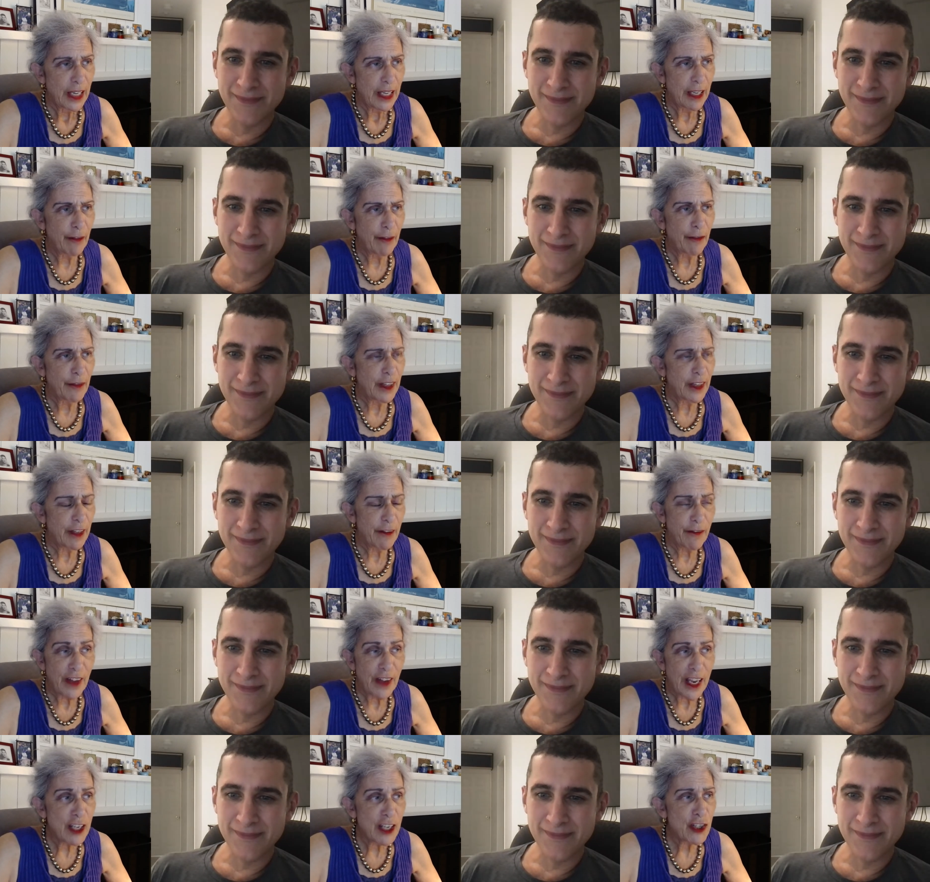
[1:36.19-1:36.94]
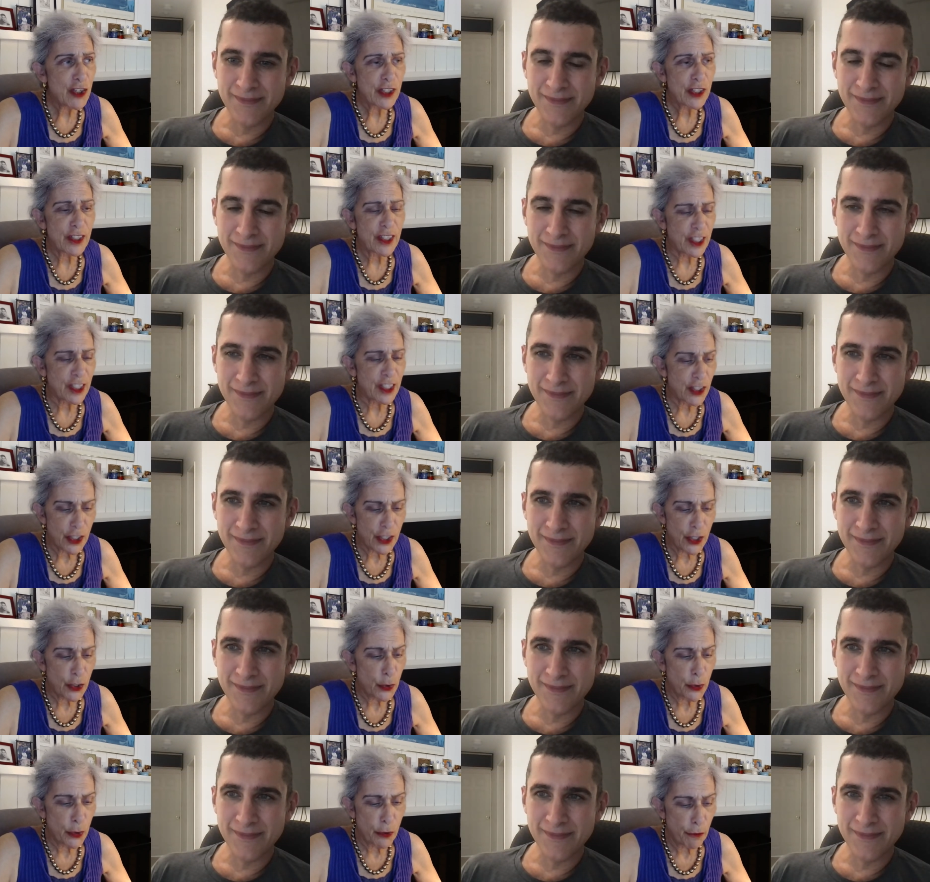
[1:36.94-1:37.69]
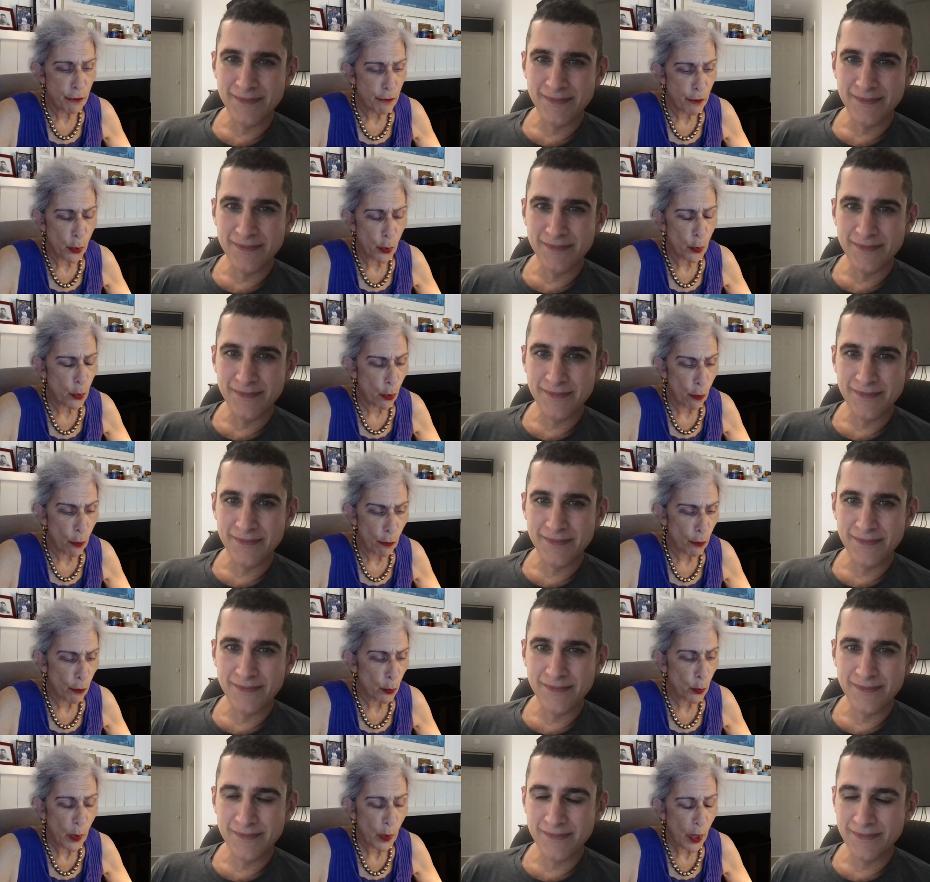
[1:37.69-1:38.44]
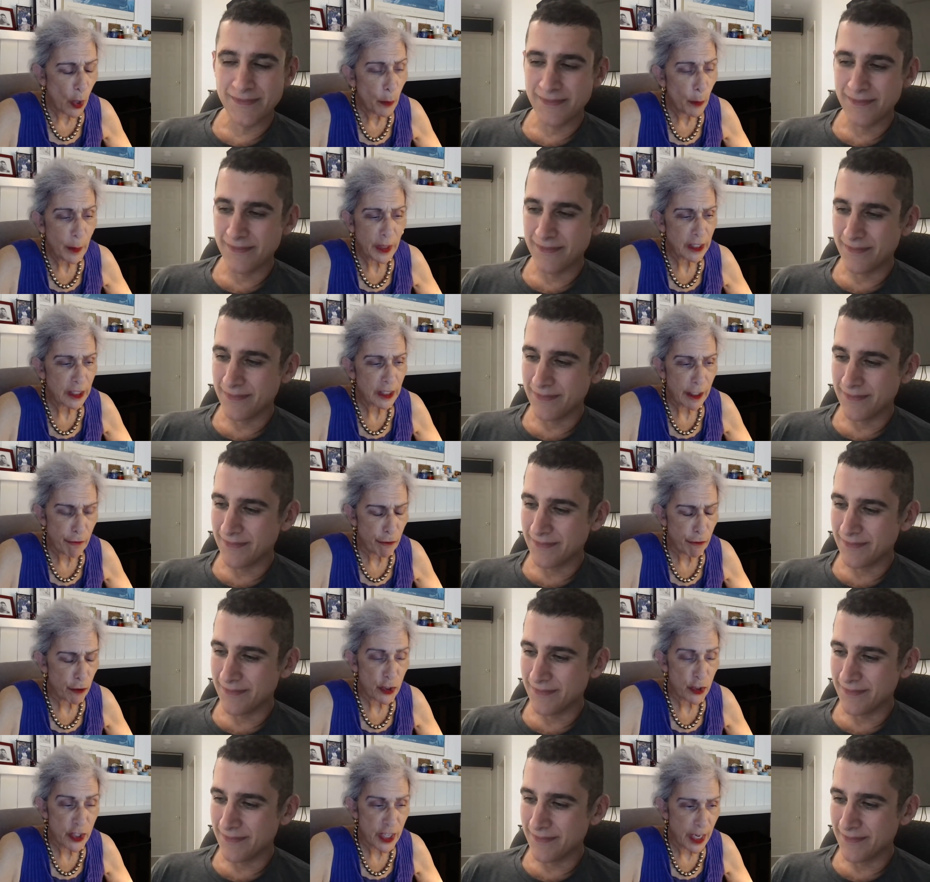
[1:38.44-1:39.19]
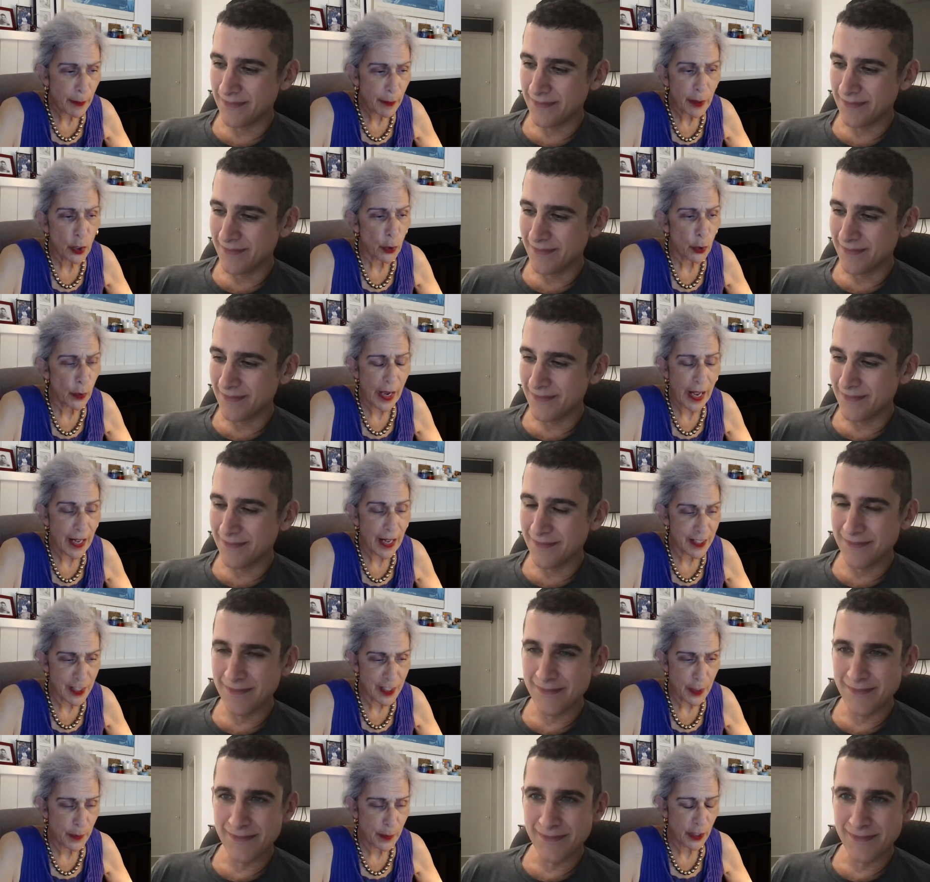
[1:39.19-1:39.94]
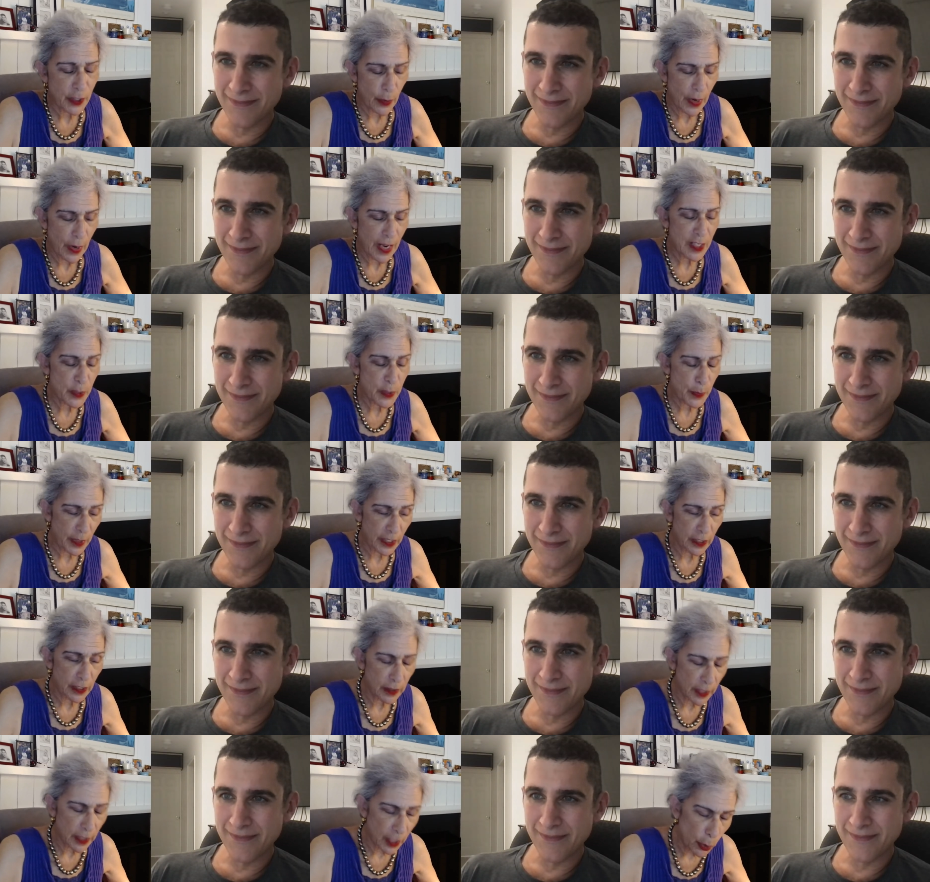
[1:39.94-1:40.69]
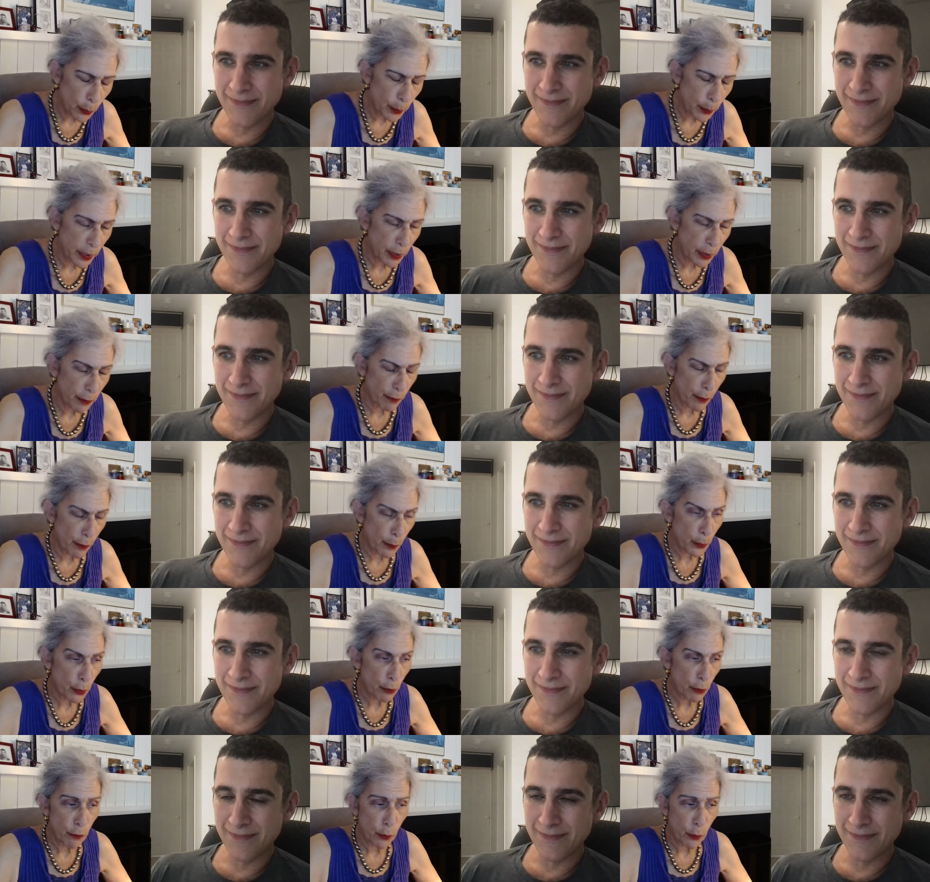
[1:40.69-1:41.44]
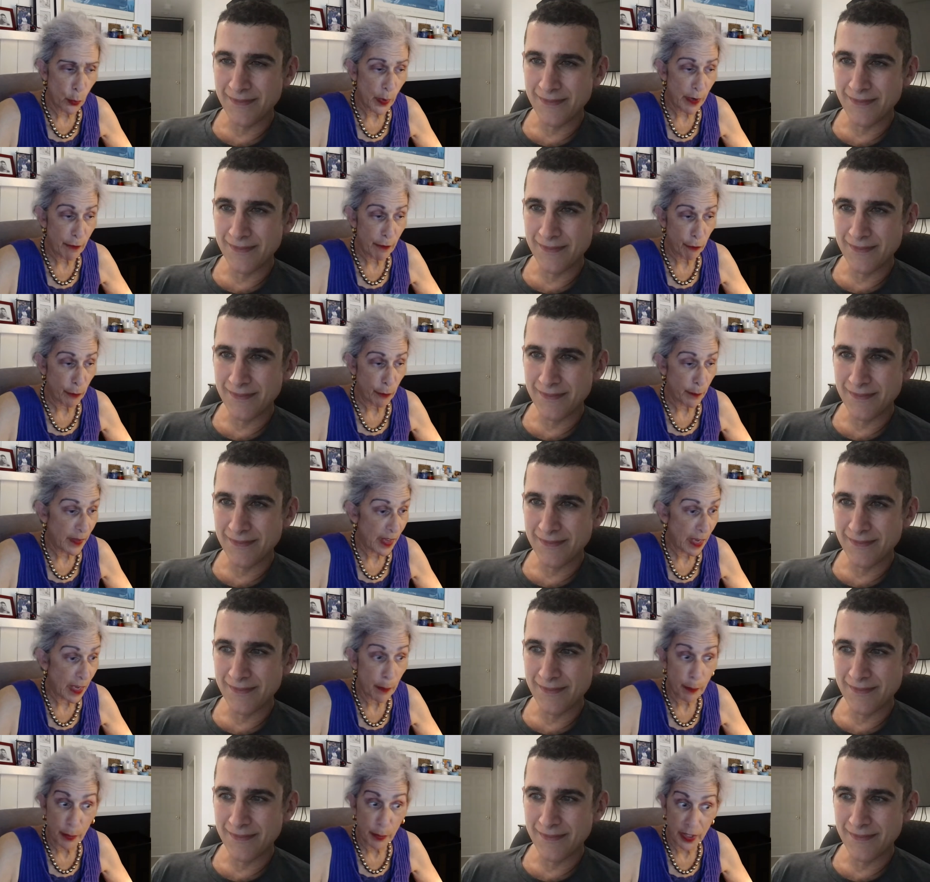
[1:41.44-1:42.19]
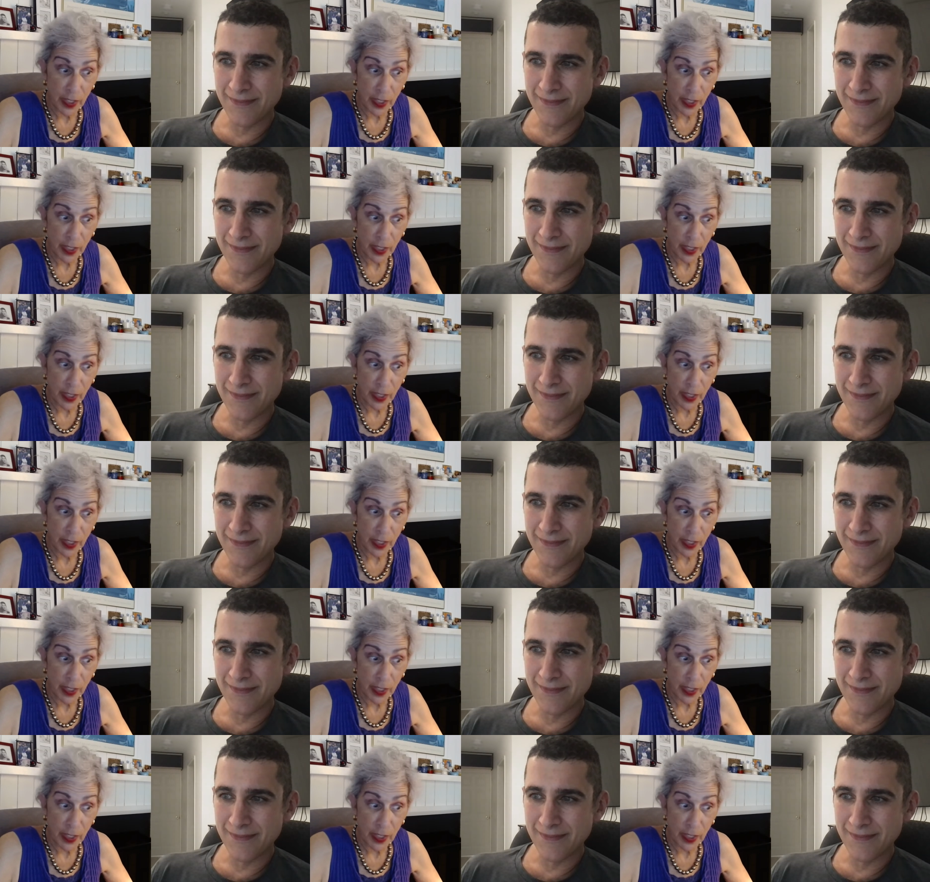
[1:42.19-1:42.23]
Speaker 1: if if Asians continue to vote overwhelmingly for Democrats, I mean there has been a little bit of a move away from that,